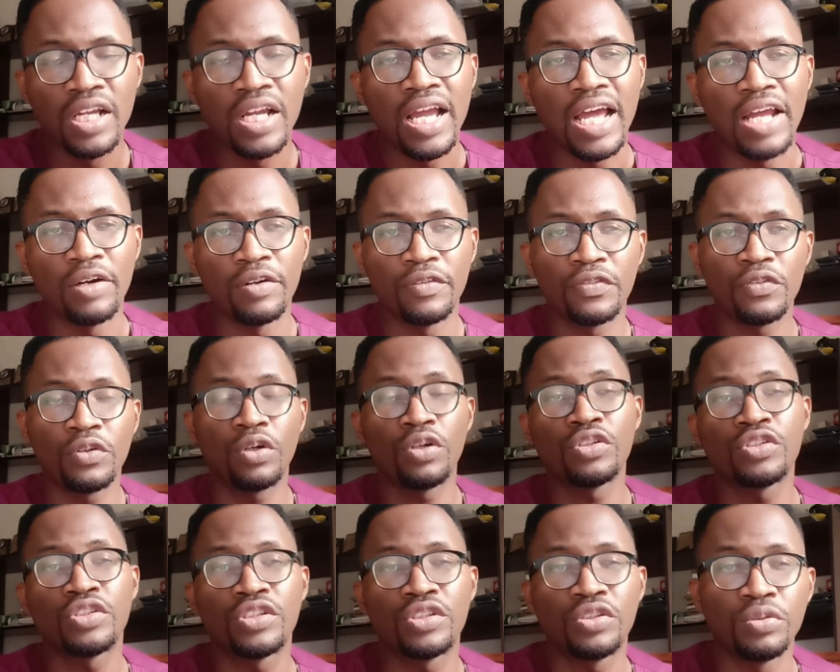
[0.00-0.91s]
And of
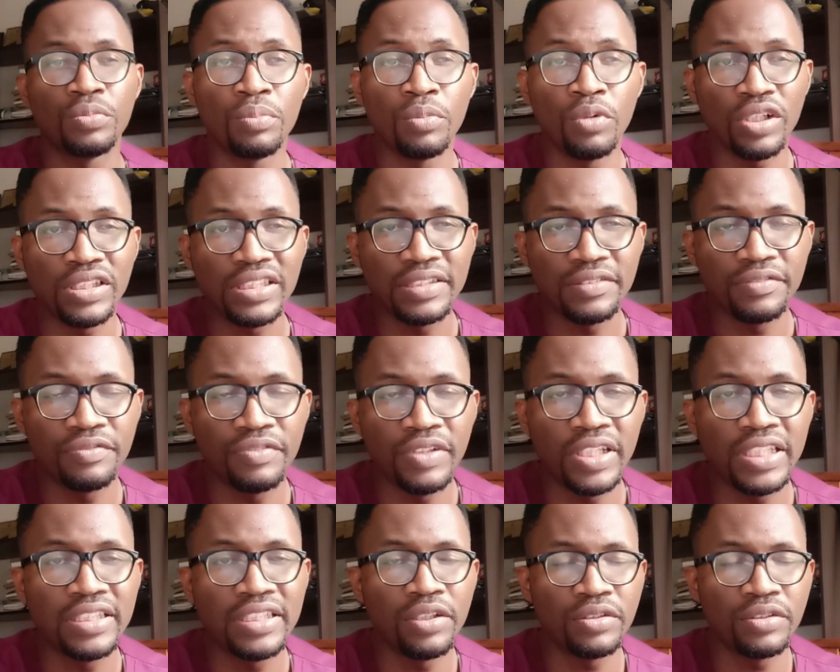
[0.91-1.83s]
course, you
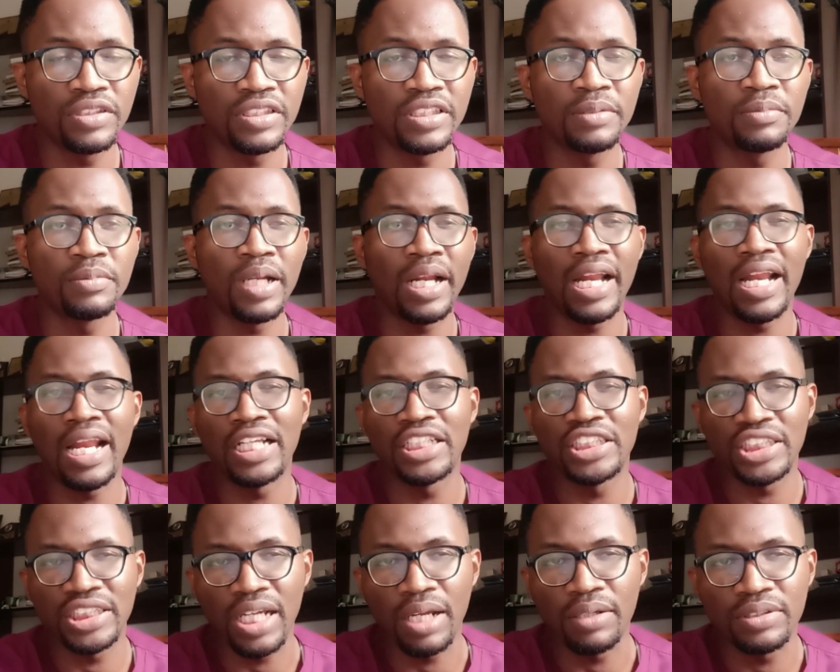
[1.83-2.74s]
motivate your team rather than
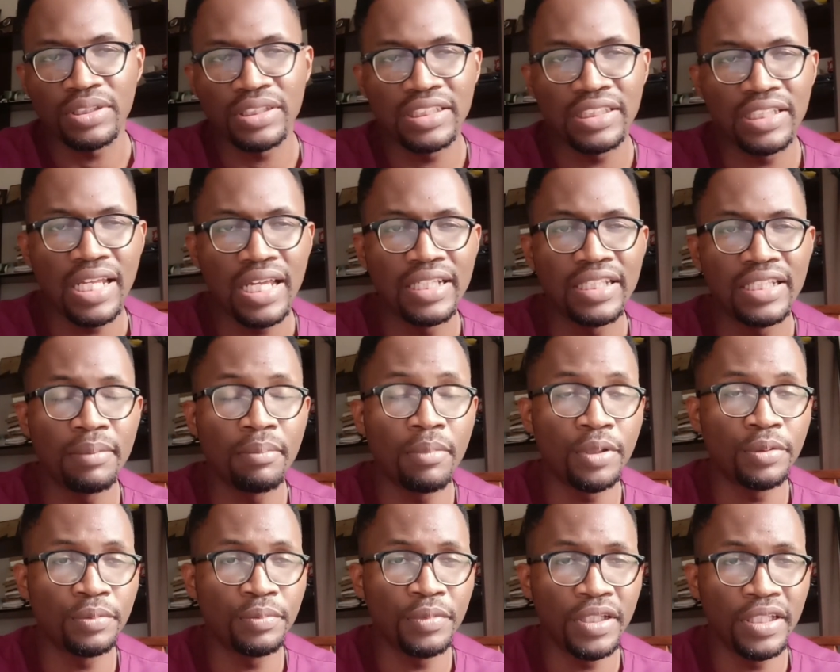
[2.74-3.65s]
shouting at
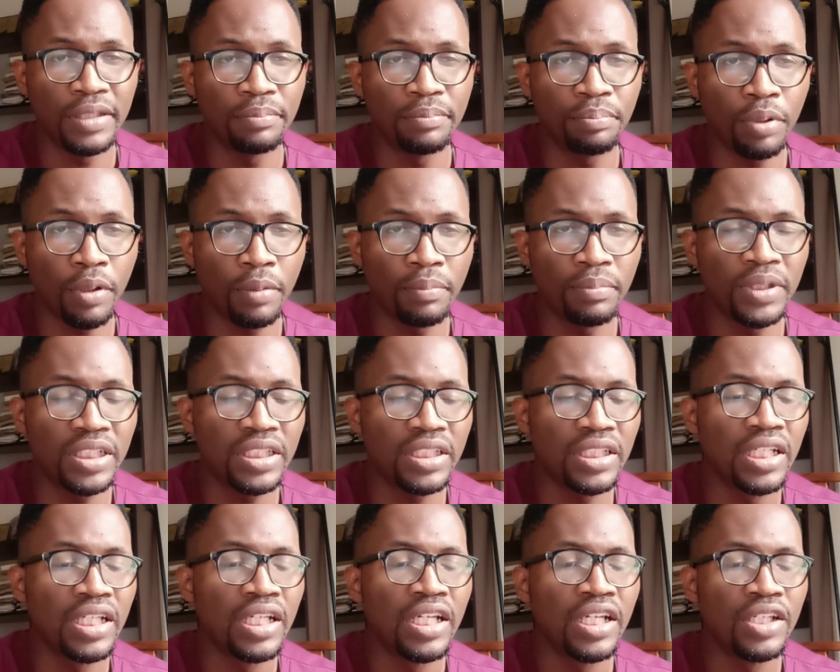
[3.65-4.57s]
them in public.
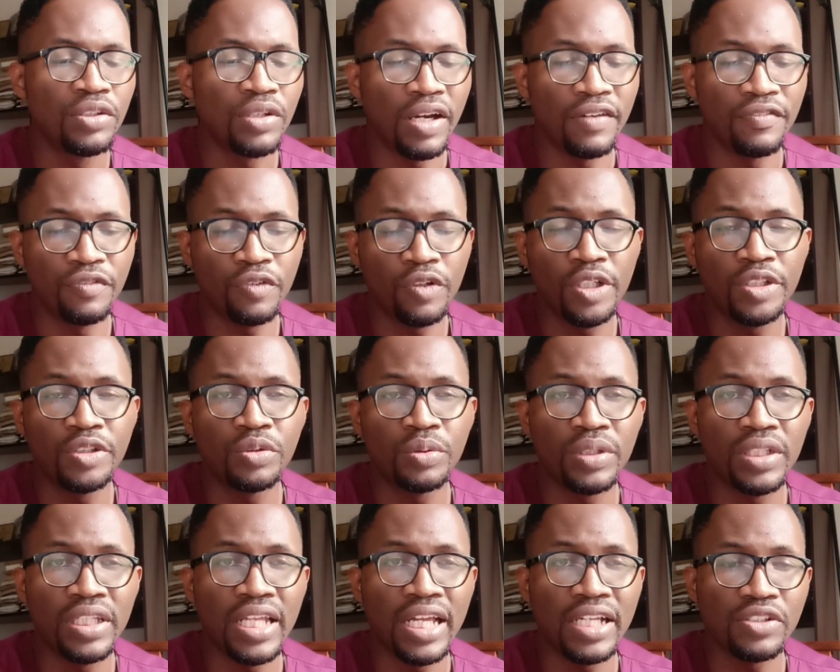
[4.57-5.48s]
You avoid
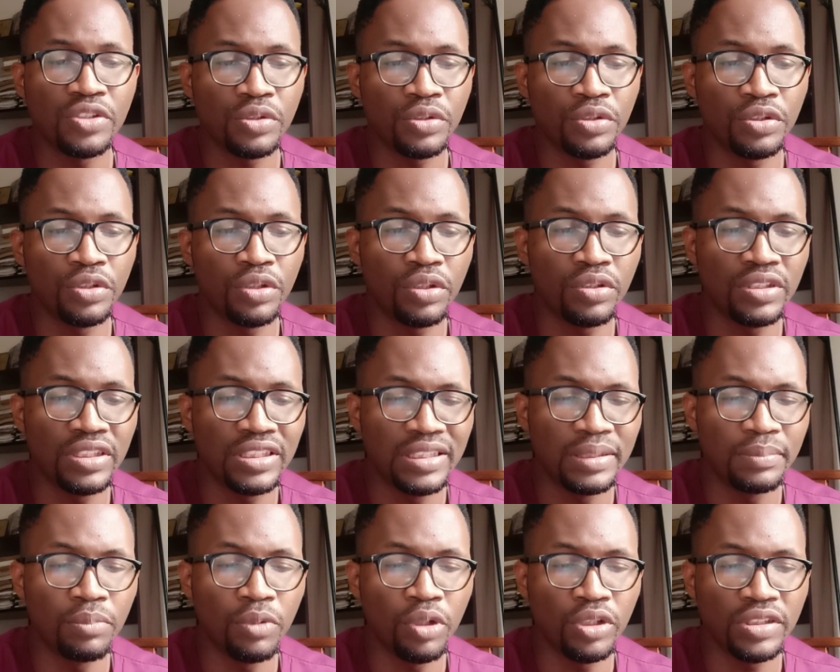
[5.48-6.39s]
doing that so you don't
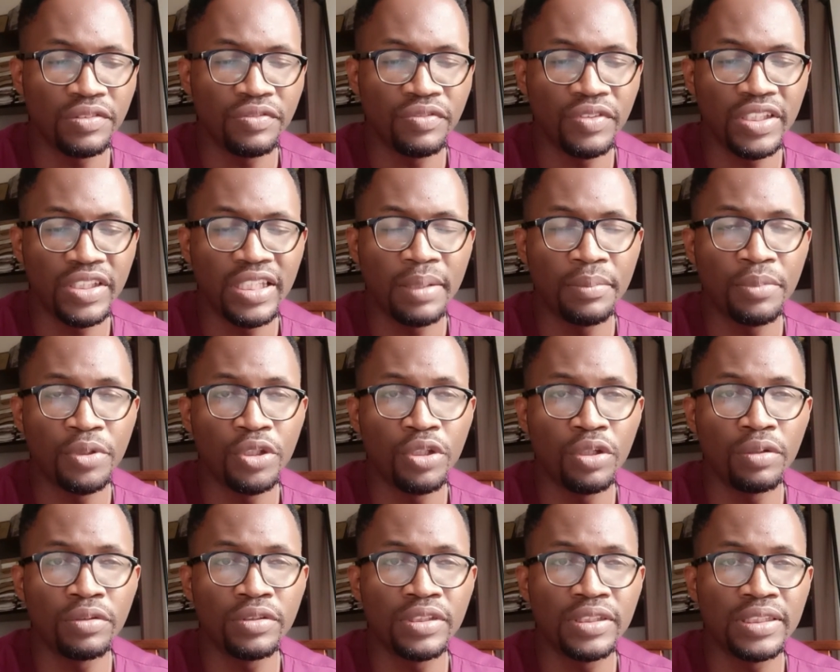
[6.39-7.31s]
demotivate them. You
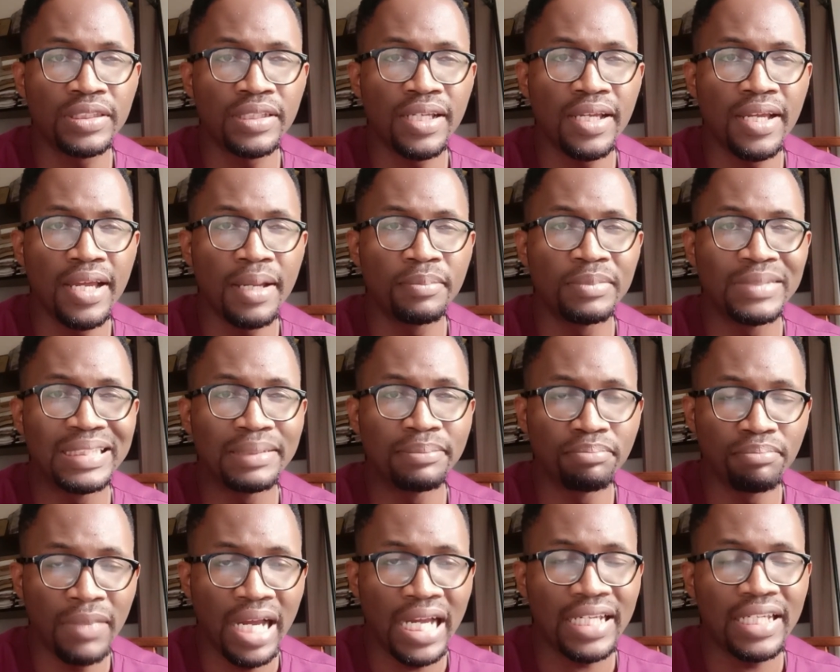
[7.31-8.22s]
don't
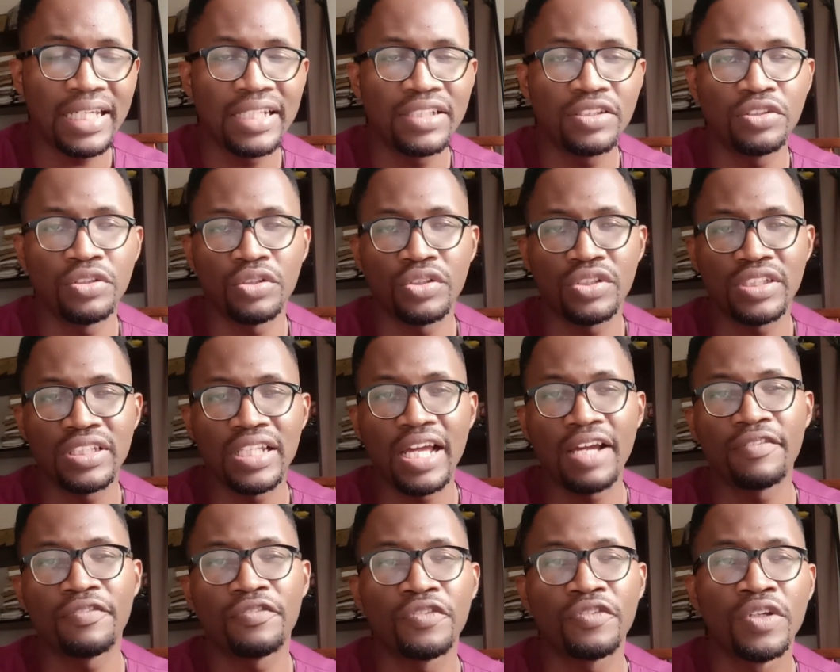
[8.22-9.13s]
demarket your
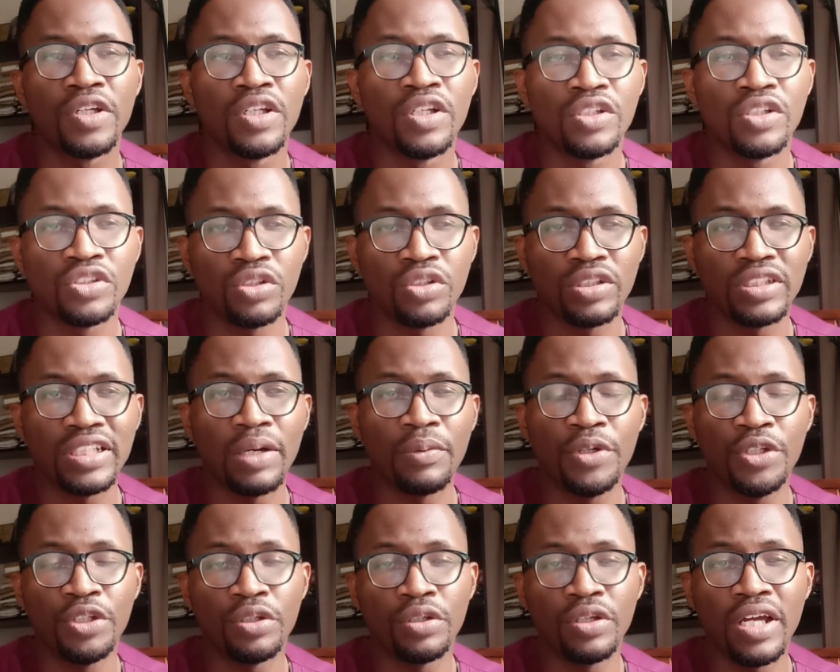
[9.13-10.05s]
staff so that
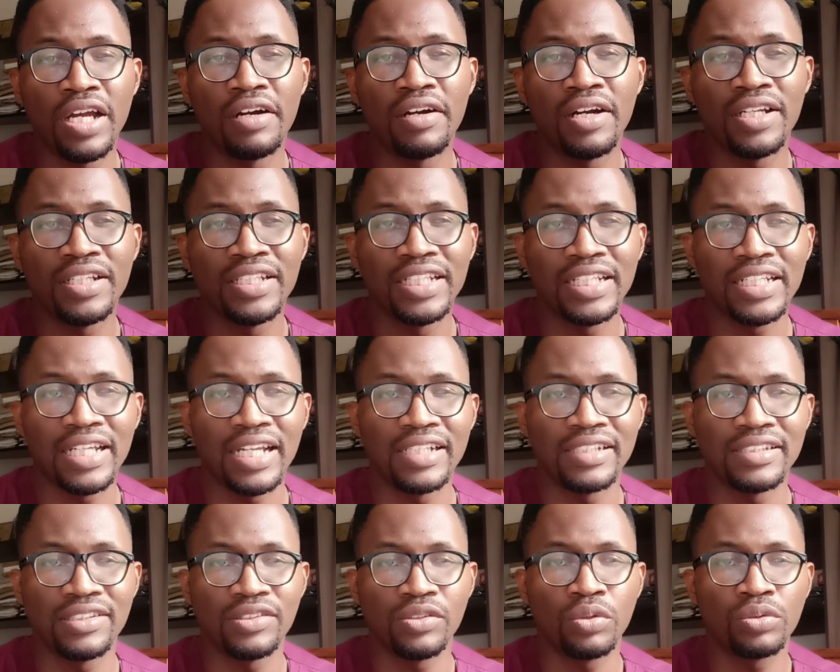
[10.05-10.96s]
when you're not around, they
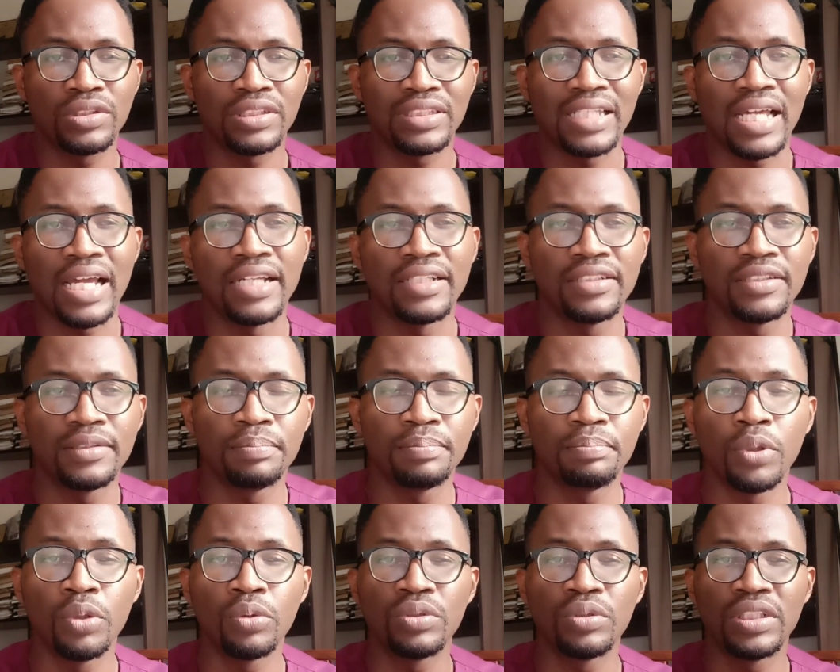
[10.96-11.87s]
can't stand
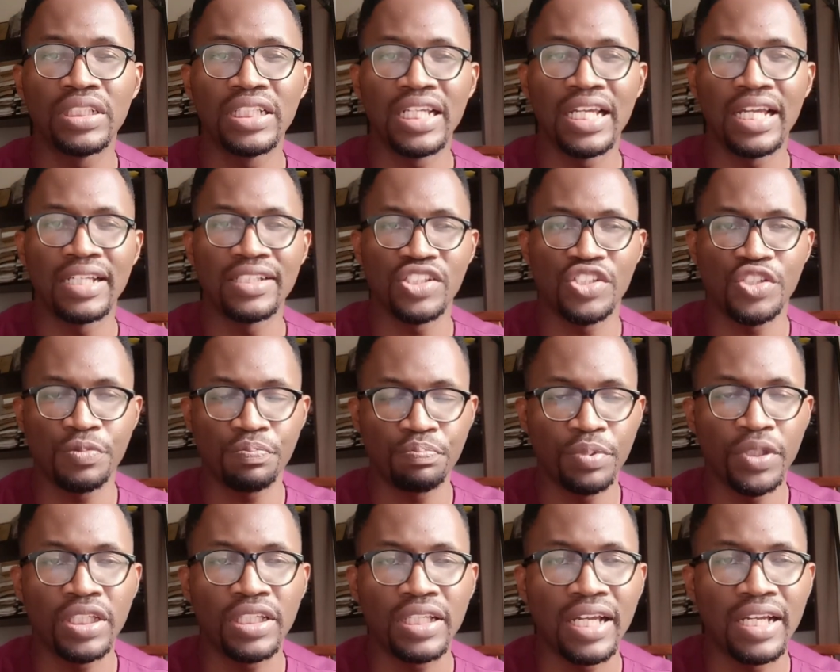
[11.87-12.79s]
boldly and
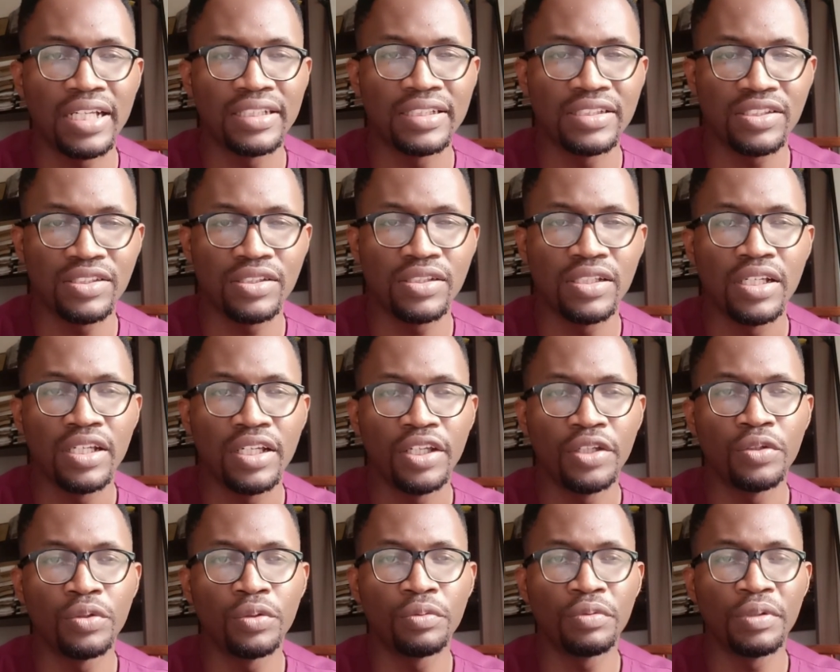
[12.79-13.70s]
speak and
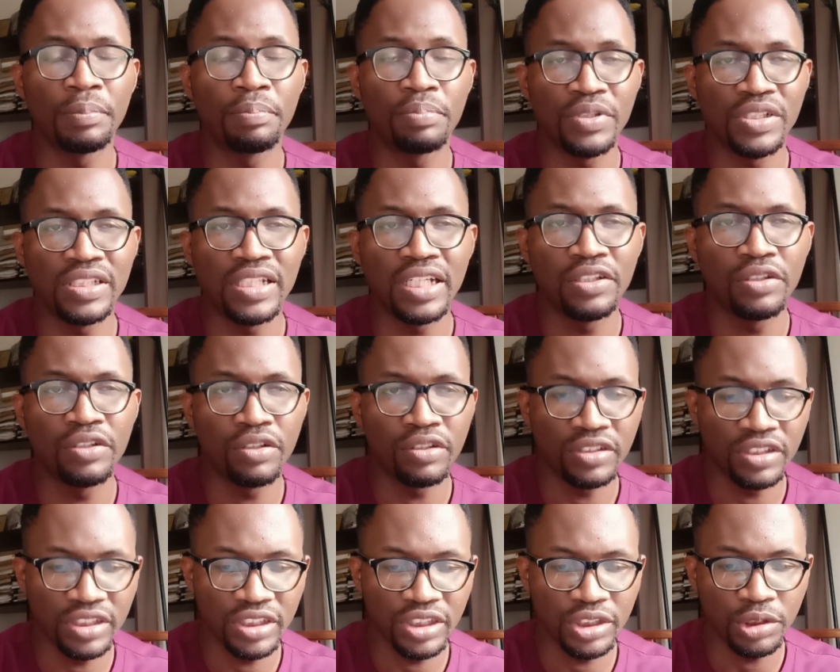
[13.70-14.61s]
represent the
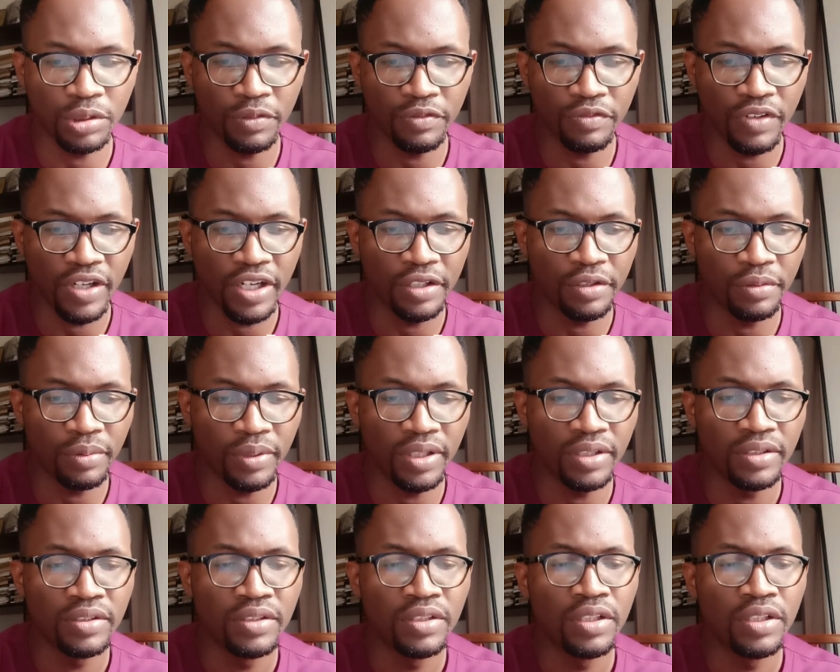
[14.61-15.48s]
organization very well.